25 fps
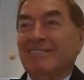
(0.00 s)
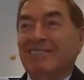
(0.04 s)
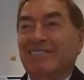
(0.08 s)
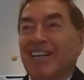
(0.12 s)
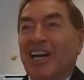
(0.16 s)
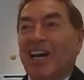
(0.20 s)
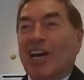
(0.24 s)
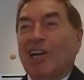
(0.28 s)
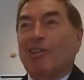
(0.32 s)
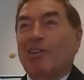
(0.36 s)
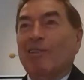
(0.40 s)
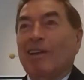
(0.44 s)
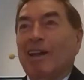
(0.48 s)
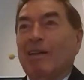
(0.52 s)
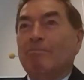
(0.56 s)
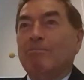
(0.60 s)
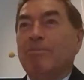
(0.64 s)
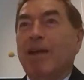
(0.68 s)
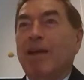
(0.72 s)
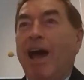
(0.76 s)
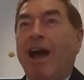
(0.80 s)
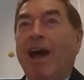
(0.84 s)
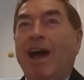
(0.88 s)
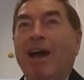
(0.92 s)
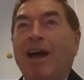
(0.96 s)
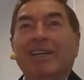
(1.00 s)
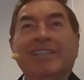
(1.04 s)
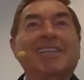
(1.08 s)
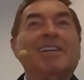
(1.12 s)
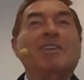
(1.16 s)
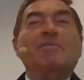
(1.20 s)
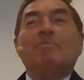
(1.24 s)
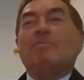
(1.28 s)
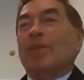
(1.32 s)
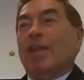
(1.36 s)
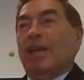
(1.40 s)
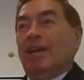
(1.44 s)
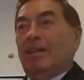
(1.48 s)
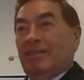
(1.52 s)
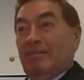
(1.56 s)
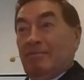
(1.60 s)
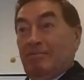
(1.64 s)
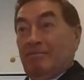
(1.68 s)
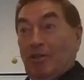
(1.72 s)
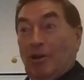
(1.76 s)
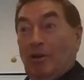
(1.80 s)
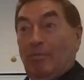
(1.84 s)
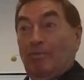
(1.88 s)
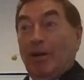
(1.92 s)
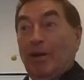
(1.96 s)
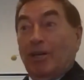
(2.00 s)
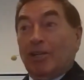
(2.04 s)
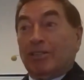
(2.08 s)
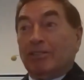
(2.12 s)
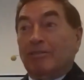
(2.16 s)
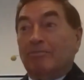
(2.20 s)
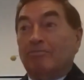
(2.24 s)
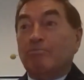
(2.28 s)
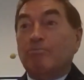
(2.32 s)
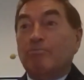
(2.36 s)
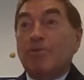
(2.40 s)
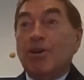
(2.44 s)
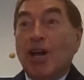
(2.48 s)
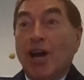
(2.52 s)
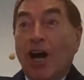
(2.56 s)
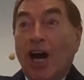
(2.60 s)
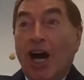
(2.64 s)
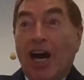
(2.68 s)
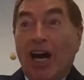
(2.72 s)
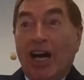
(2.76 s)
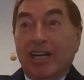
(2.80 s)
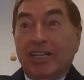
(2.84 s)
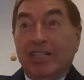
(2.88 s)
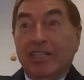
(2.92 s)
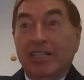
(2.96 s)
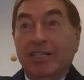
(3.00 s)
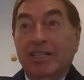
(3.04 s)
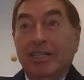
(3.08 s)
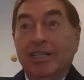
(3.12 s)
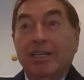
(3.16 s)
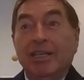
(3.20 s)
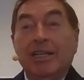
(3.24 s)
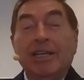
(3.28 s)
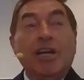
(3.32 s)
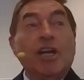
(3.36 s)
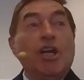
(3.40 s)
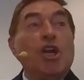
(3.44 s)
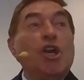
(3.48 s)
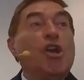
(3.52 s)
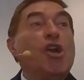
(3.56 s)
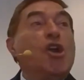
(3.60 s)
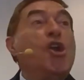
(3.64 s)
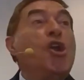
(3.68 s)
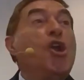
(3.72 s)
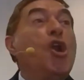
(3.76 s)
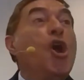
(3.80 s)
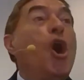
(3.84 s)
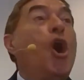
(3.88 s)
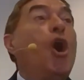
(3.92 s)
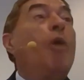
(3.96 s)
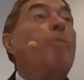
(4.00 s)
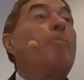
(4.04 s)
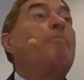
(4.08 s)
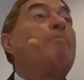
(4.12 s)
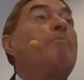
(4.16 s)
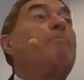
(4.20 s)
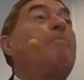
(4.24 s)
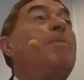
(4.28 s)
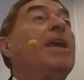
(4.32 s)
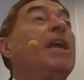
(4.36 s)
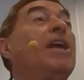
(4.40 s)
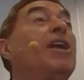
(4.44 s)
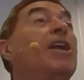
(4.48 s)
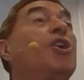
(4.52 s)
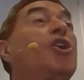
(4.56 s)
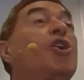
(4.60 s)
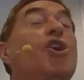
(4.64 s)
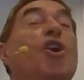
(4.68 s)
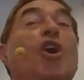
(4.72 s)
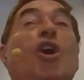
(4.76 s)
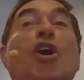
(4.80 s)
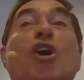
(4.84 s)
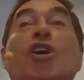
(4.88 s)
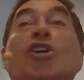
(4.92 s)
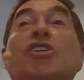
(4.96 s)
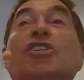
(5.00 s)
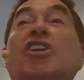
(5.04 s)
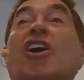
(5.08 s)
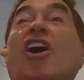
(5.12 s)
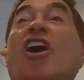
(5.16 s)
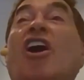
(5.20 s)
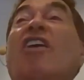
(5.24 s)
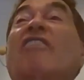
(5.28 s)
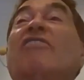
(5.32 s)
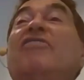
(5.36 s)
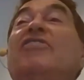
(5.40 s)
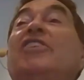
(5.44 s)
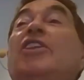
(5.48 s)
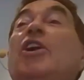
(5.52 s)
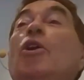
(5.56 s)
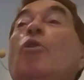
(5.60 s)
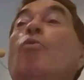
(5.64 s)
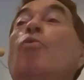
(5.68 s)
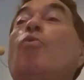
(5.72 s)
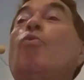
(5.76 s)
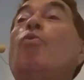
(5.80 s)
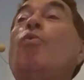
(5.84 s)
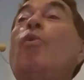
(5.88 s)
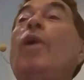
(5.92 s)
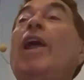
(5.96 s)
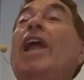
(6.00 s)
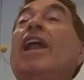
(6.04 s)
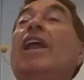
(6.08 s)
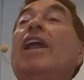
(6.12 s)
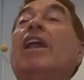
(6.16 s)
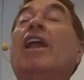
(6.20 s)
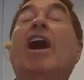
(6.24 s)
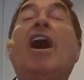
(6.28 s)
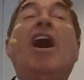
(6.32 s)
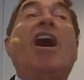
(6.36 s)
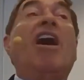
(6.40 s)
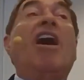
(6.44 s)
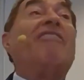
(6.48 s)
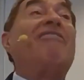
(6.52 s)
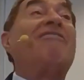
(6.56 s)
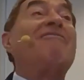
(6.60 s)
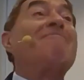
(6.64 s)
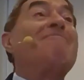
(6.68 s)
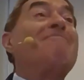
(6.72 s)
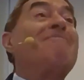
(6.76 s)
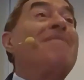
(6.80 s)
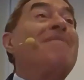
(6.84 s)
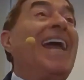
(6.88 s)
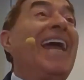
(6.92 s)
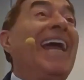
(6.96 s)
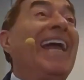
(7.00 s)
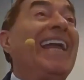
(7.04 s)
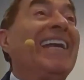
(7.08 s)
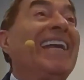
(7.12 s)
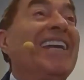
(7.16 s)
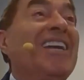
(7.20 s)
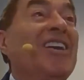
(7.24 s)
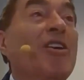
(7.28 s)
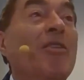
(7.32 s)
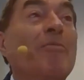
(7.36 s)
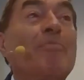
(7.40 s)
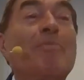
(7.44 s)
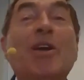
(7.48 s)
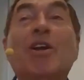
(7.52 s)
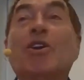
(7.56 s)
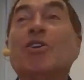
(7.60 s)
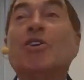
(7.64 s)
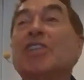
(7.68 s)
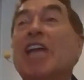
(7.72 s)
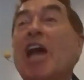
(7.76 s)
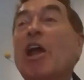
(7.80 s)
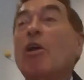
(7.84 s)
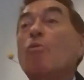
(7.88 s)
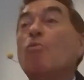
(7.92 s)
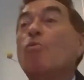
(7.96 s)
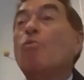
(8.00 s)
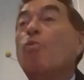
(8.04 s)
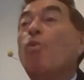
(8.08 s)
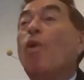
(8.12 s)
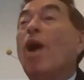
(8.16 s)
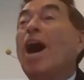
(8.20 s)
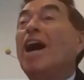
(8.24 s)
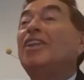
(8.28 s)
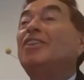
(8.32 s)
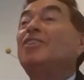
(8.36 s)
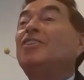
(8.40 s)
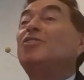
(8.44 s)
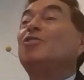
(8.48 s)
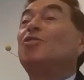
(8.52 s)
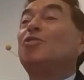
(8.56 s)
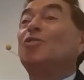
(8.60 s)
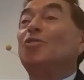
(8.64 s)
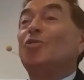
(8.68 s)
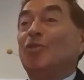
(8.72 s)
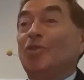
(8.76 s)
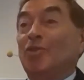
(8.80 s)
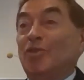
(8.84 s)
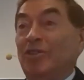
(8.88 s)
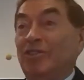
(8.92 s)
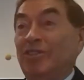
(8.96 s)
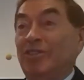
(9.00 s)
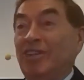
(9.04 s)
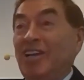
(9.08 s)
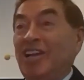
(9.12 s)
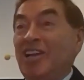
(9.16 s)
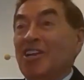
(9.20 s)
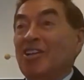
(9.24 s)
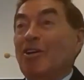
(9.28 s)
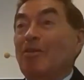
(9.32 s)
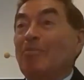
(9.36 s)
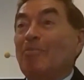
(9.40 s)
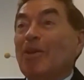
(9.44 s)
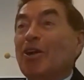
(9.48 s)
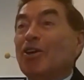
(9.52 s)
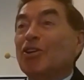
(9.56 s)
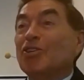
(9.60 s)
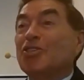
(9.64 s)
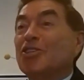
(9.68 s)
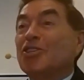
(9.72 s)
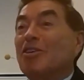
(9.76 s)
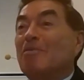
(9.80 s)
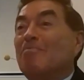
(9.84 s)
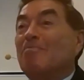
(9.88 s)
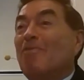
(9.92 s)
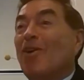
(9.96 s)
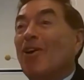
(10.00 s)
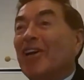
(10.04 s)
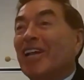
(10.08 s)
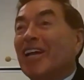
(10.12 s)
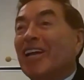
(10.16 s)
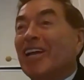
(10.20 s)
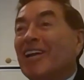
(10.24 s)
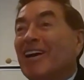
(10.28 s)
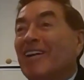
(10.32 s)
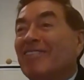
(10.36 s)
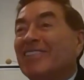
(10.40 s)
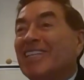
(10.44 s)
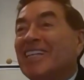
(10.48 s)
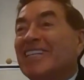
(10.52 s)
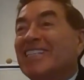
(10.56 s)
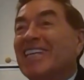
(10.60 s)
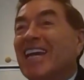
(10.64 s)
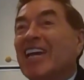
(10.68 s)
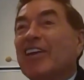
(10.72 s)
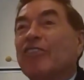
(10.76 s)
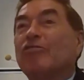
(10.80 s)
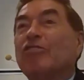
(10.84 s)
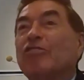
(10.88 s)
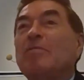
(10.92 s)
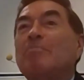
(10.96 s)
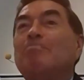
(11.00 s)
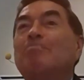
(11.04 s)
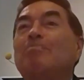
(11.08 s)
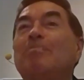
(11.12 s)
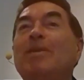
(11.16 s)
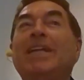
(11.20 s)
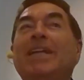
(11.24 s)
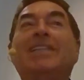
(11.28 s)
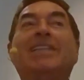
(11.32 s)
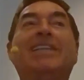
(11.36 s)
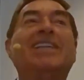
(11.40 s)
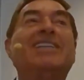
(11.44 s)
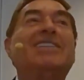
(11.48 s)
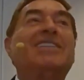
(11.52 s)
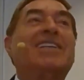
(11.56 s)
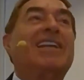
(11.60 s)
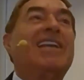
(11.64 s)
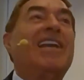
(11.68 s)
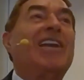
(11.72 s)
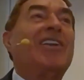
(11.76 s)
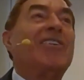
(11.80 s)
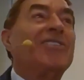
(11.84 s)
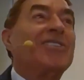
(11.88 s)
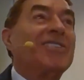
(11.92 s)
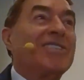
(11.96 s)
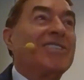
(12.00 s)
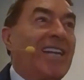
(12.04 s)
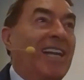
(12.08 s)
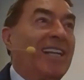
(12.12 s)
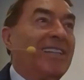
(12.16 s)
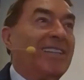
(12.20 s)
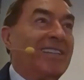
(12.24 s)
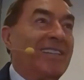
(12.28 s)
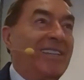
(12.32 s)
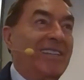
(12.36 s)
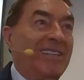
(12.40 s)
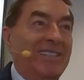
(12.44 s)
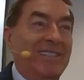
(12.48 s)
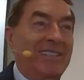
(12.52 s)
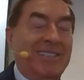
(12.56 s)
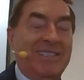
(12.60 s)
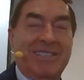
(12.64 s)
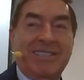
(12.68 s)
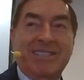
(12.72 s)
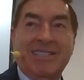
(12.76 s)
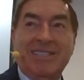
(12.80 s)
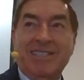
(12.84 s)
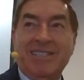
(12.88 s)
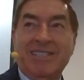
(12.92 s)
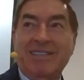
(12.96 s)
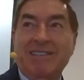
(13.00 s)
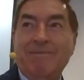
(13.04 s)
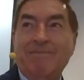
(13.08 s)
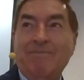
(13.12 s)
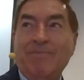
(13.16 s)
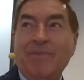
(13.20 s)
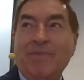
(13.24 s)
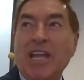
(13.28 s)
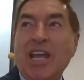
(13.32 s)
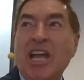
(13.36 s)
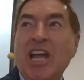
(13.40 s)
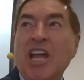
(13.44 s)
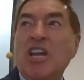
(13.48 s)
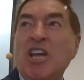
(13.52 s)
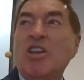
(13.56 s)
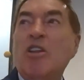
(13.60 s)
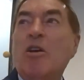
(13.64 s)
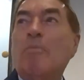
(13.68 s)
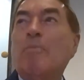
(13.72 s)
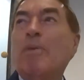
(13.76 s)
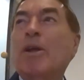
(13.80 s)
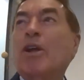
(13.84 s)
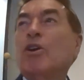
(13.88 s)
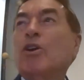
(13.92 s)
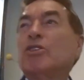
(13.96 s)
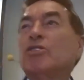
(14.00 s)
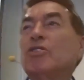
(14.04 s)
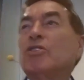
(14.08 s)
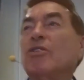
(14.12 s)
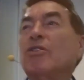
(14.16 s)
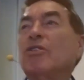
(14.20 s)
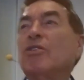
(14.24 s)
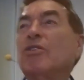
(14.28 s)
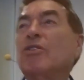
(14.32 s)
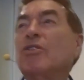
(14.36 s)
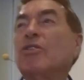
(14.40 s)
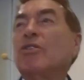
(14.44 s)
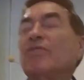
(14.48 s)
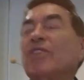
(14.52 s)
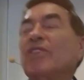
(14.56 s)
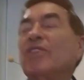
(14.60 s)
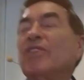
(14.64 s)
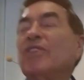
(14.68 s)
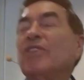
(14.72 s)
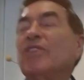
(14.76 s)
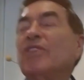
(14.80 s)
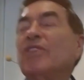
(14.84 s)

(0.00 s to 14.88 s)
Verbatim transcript: Dracula, blood. Not because of blood, not because of the will of men. not because I want to, not because somebody comes and says, repeat this little sentence. Not because of the will